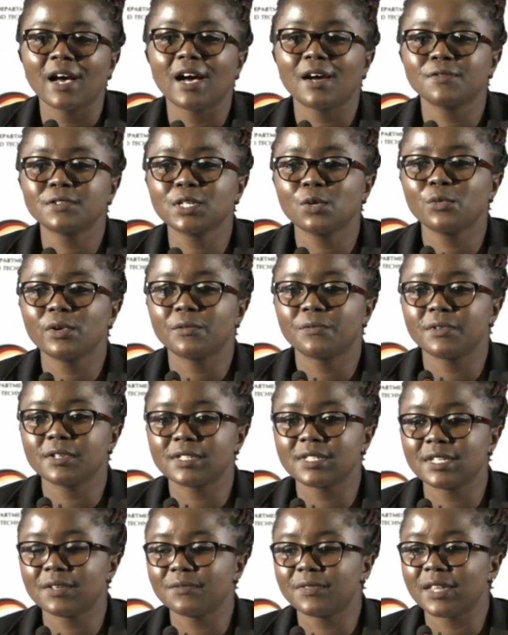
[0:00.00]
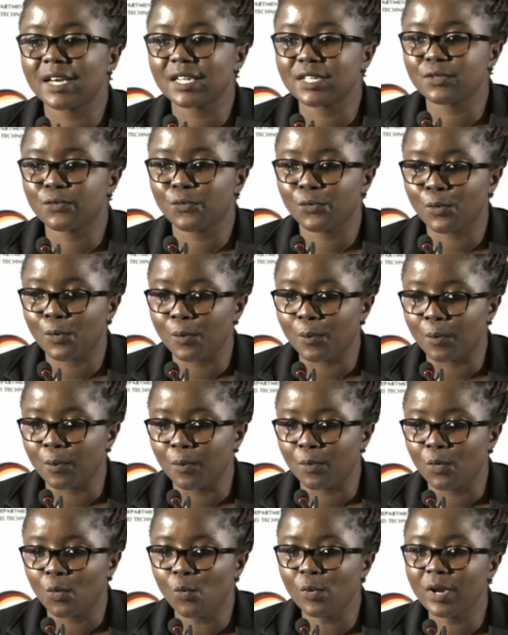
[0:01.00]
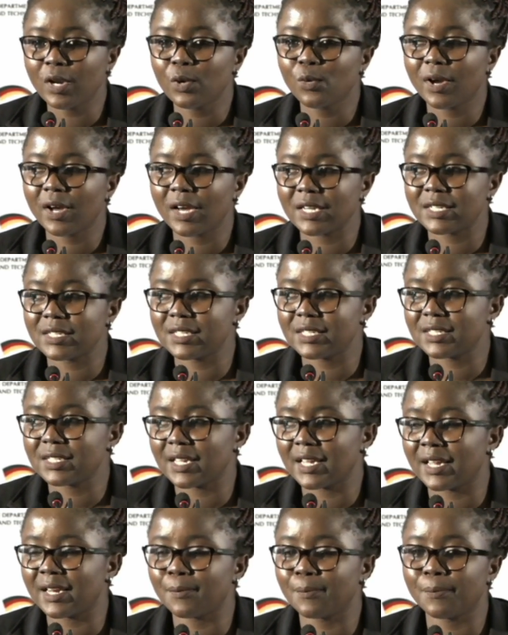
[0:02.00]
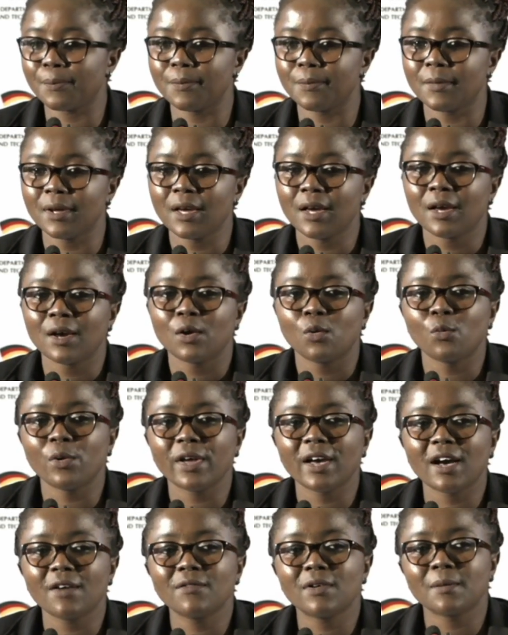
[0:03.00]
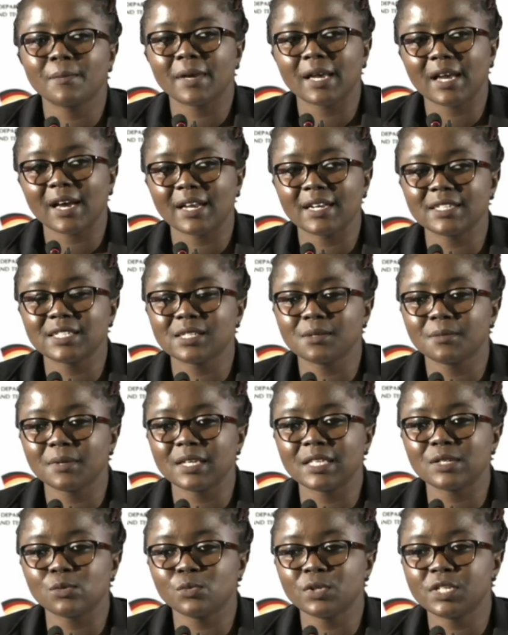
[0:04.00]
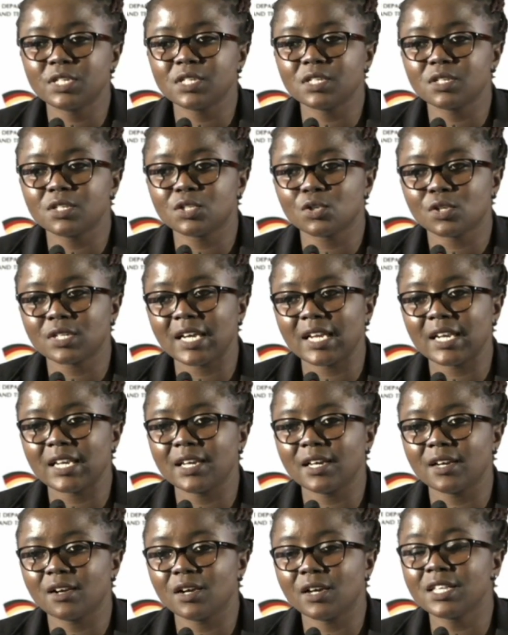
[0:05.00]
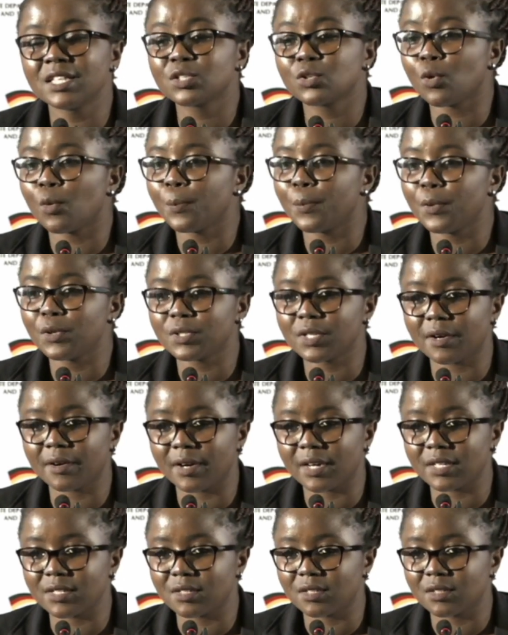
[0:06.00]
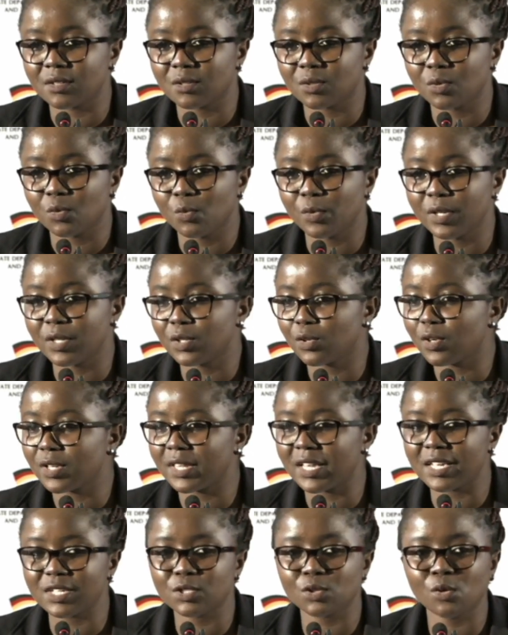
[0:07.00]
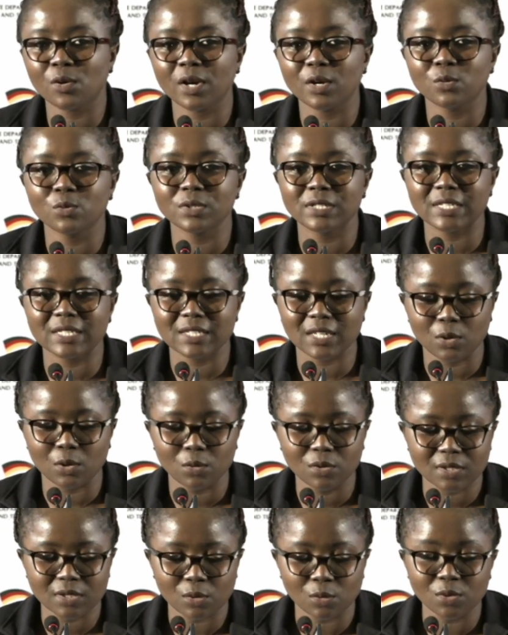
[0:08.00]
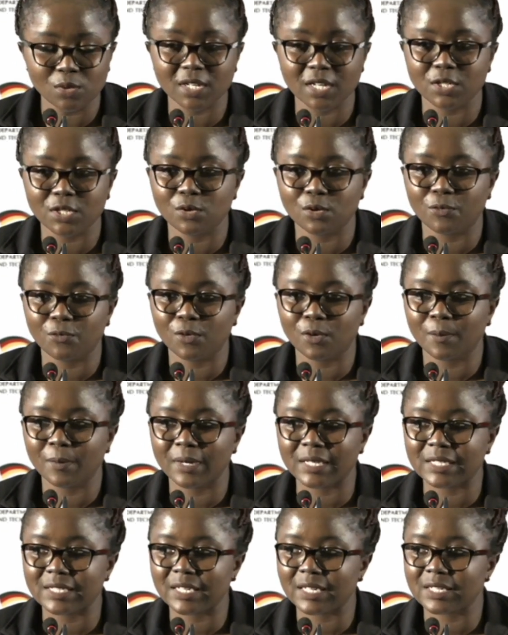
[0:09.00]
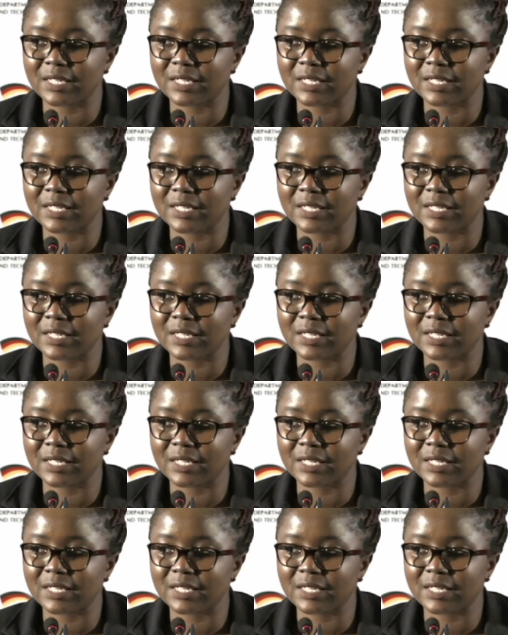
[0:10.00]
After we've received that form, we look at it and we have a mechanism which is it's computerized. There's no one who sits and looks at your form and